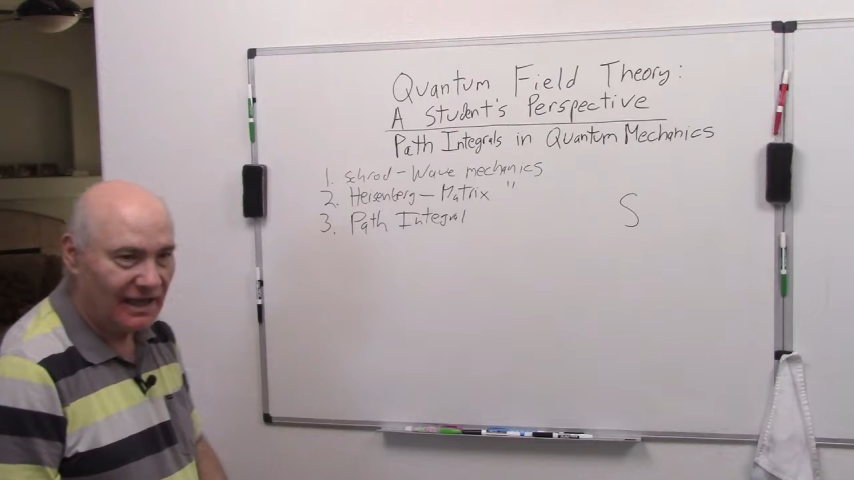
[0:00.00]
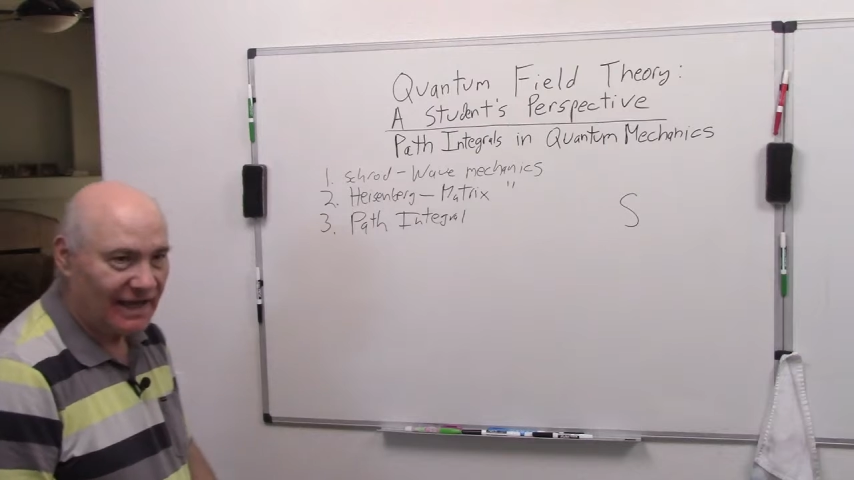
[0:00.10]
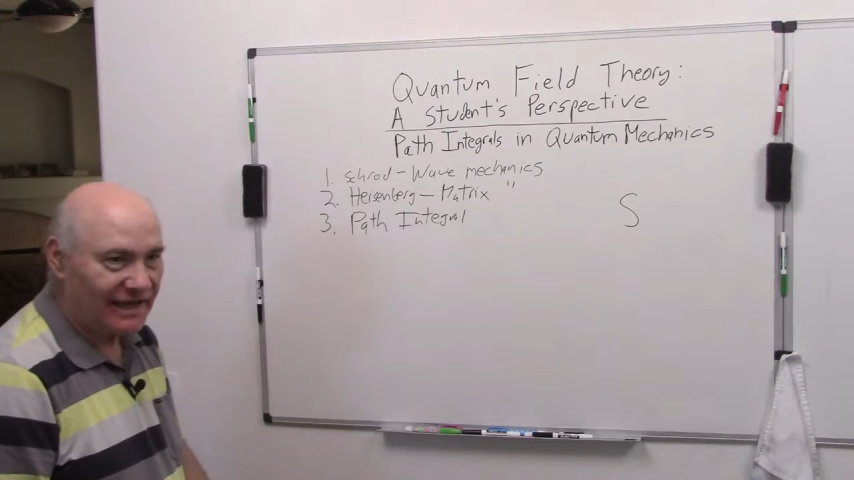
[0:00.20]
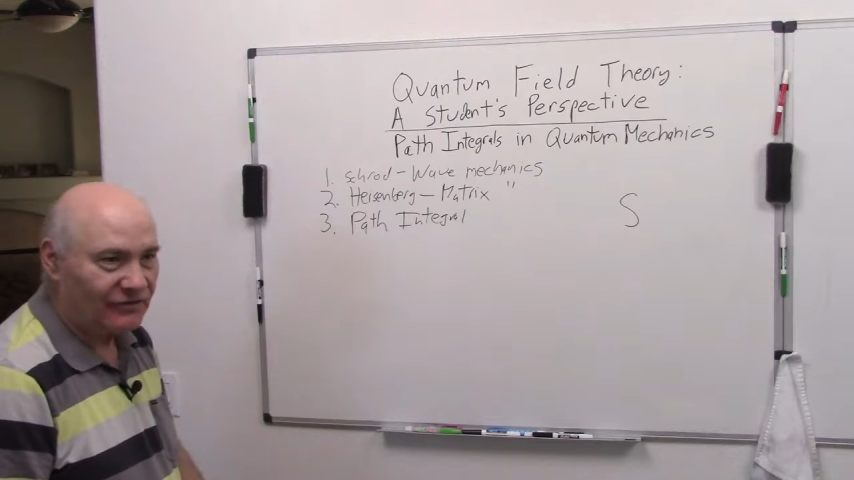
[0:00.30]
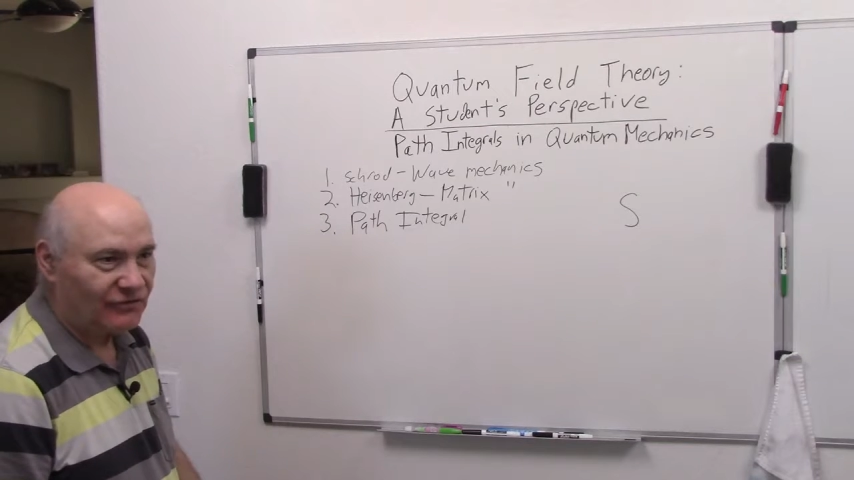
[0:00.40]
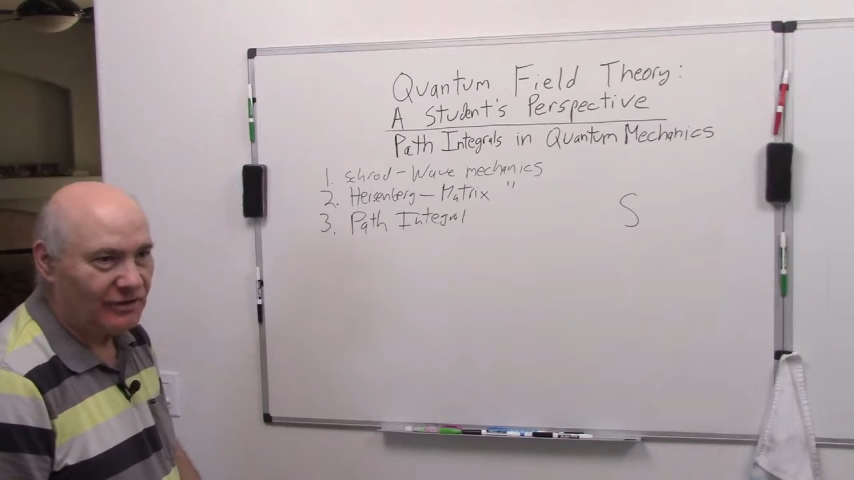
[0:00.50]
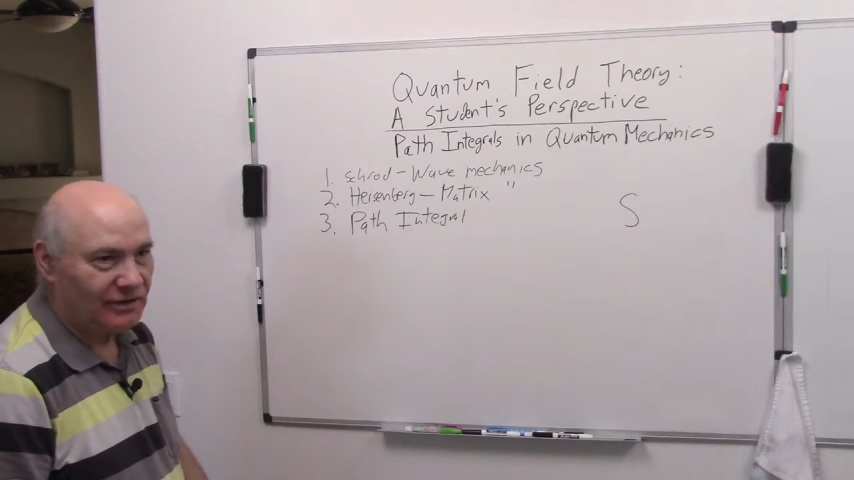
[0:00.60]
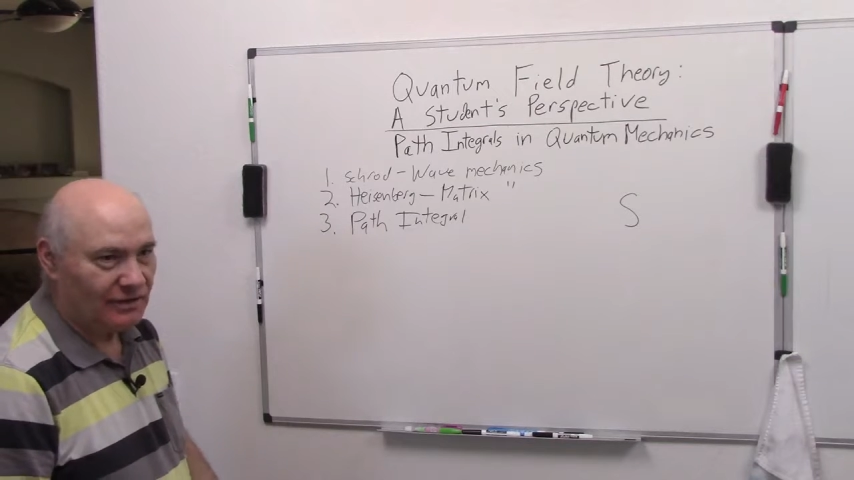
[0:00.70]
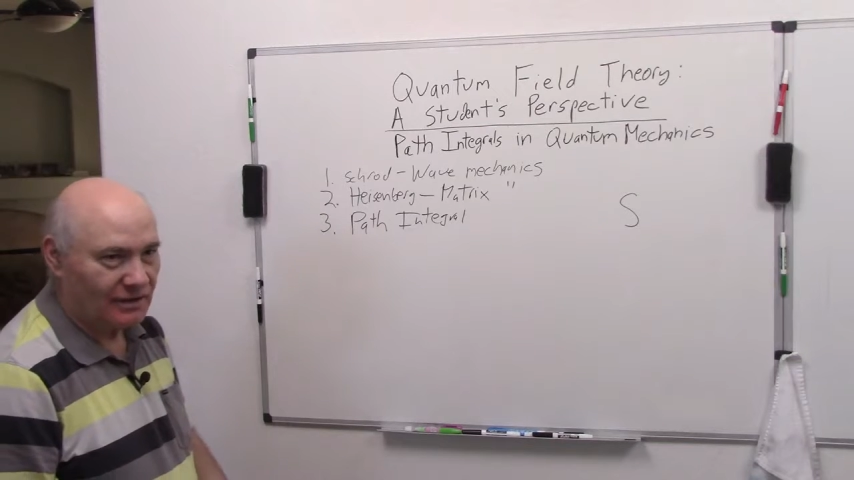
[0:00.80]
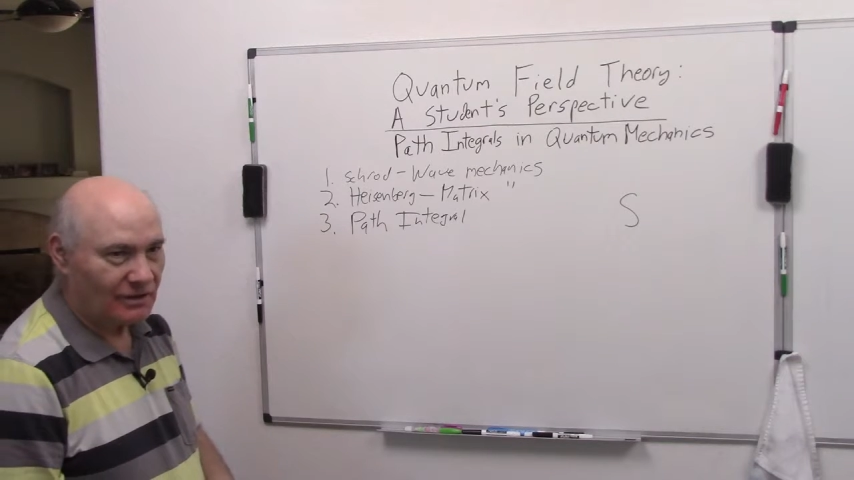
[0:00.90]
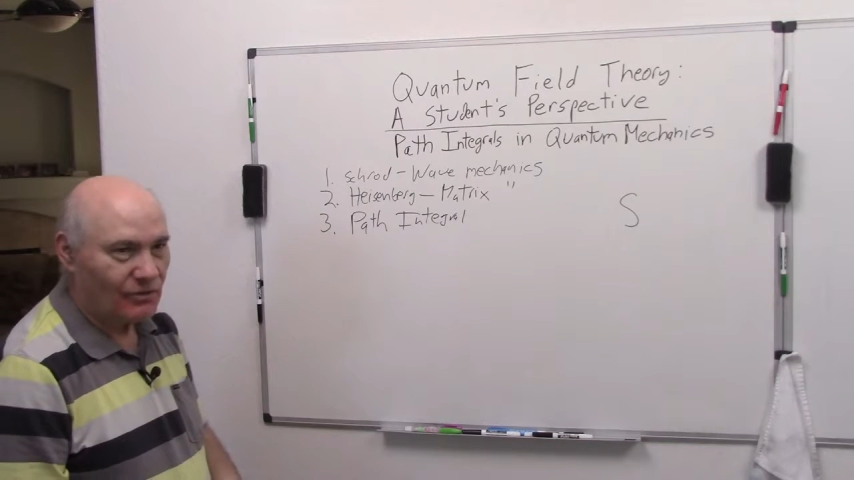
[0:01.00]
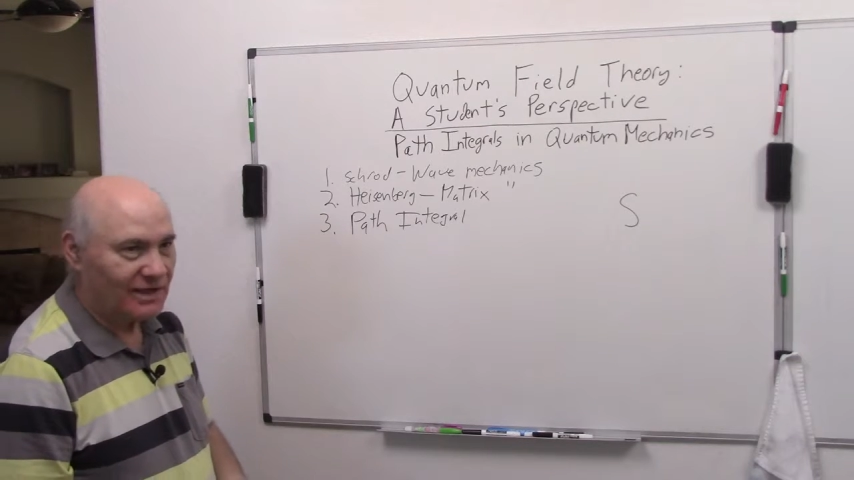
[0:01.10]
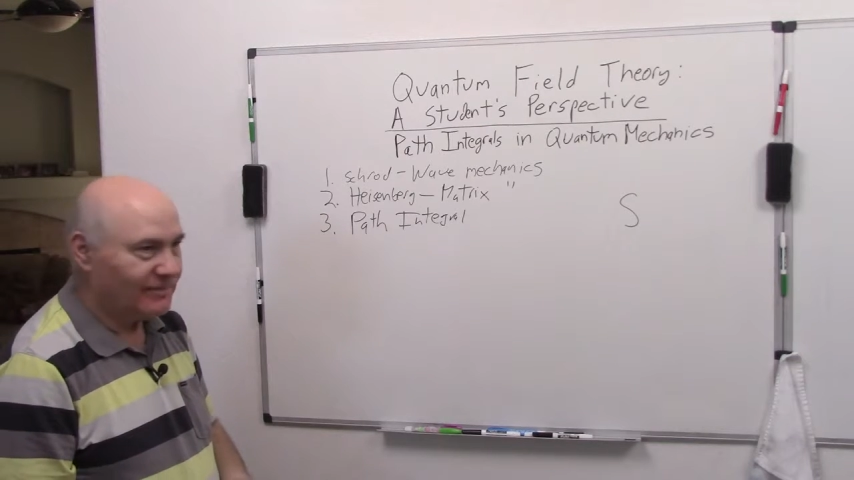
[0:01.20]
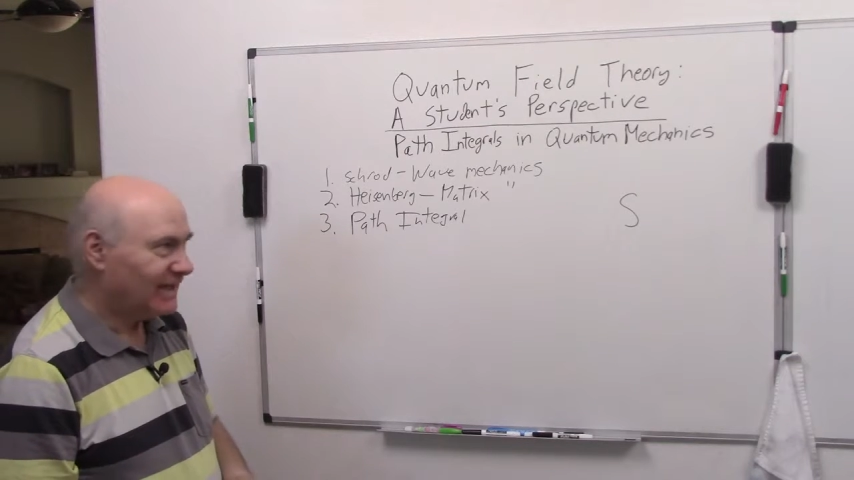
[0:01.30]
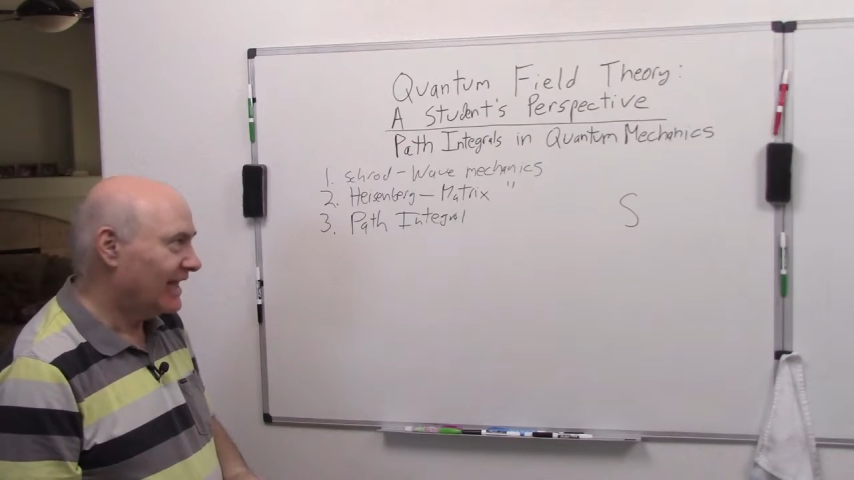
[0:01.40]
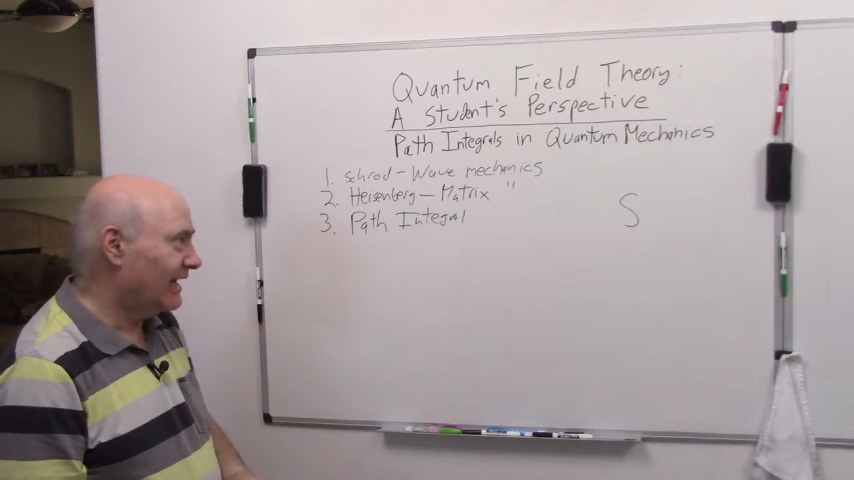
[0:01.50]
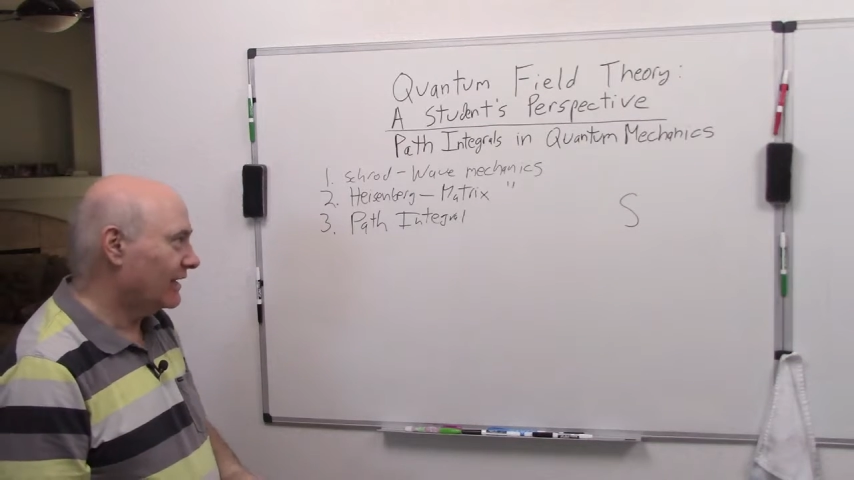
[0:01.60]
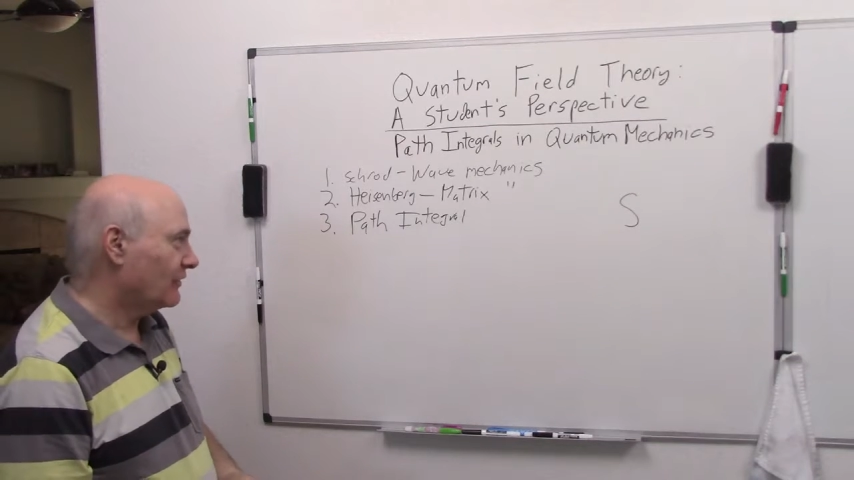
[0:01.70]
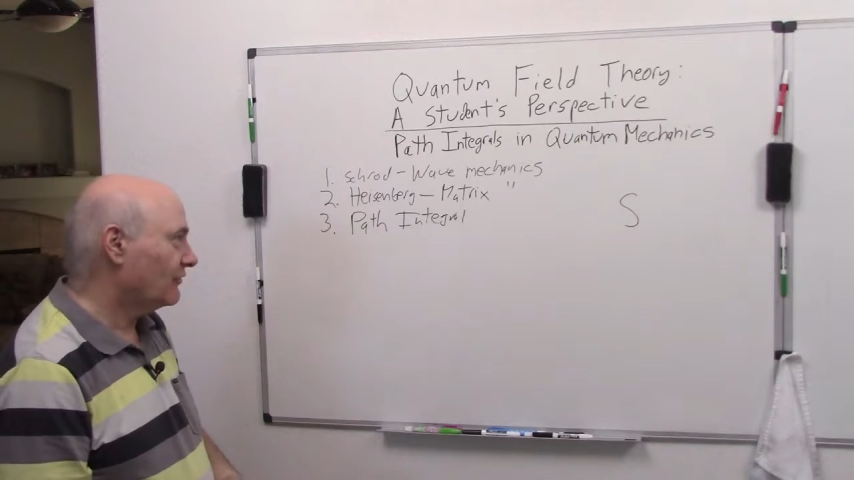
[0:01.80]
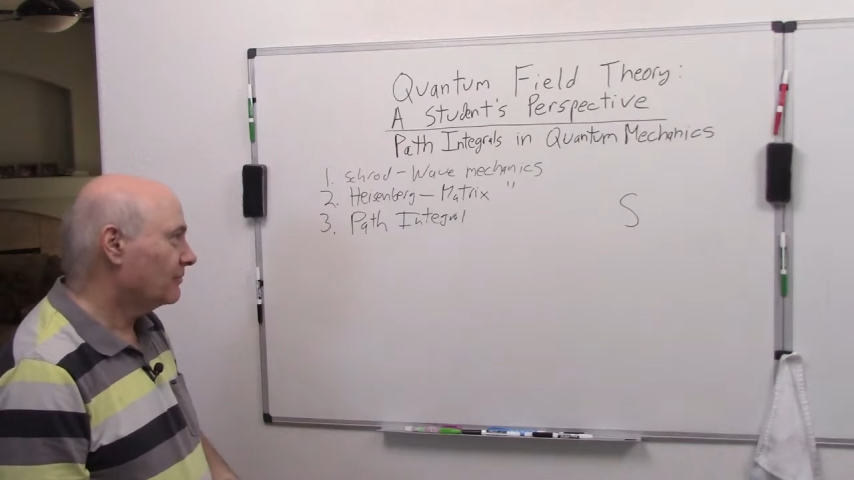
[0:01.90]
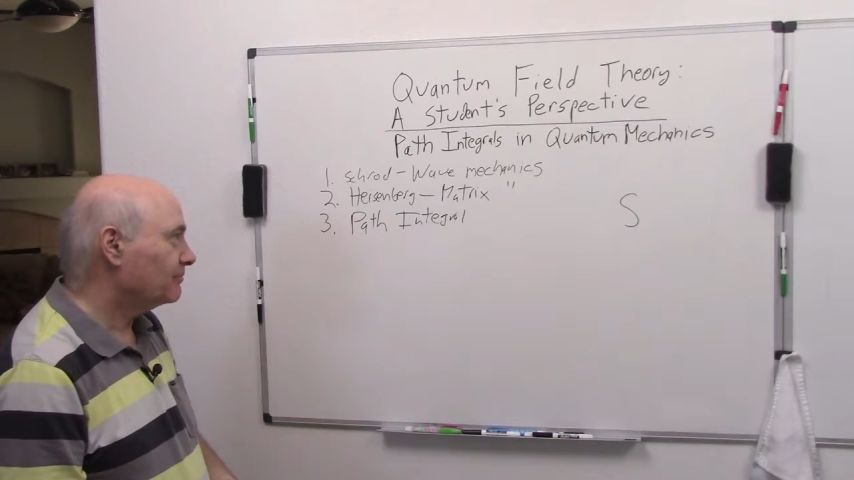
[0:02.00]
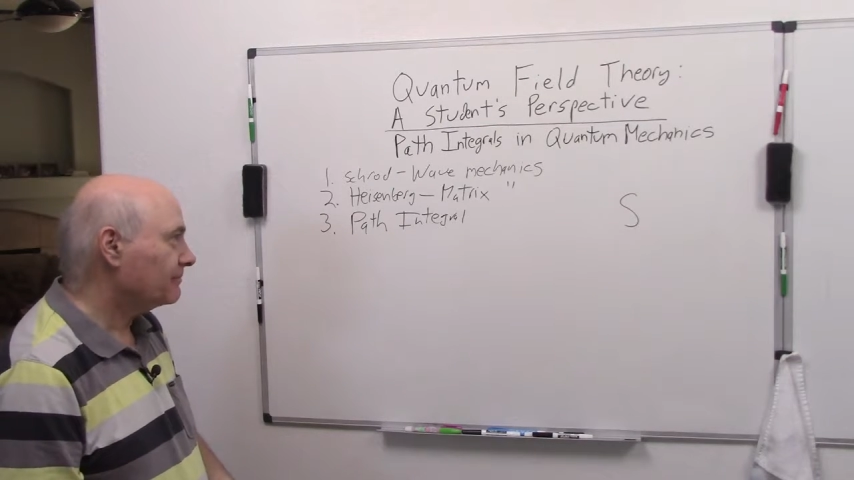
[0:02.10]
action in quantum mechanics?